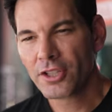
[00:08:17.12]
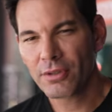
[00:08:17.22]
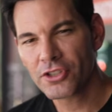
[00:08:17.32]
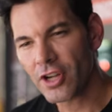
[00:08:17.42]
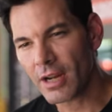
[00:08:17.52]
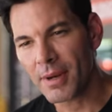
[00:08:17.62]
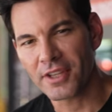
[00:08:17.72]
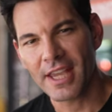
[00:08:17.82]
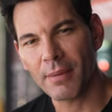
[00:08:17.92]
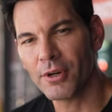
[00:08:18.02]
So let's talk about
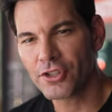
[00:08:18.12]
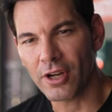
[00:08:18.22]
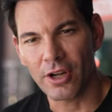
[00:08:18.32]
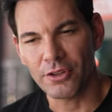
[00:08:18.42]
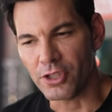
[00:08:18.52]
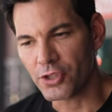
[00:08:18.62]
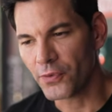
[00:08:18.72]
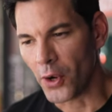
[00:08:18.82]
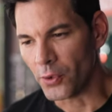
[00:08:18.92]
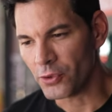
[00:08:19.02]
the cameras on these
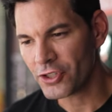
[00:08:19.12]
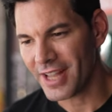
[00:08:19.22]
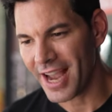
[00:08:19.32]
phones.